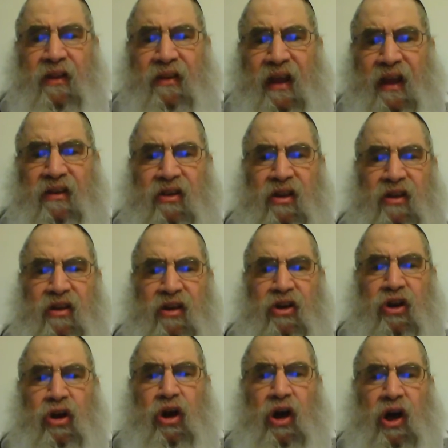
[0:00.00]
that the
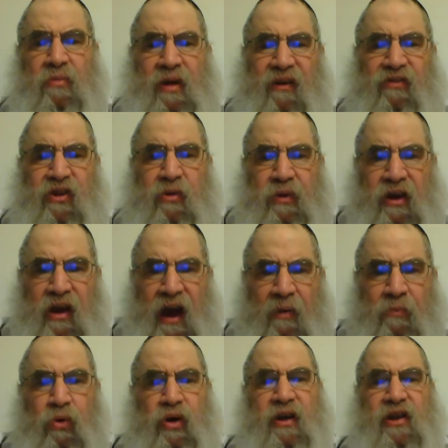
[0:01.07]
negoim have to be
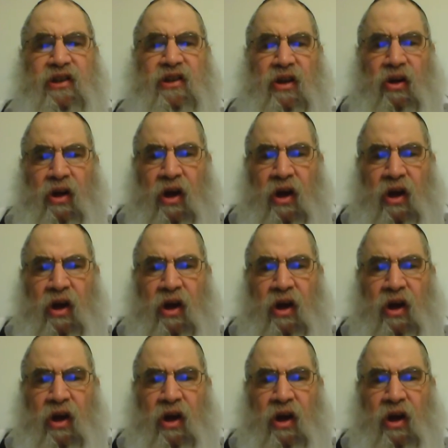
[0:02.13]
amukis.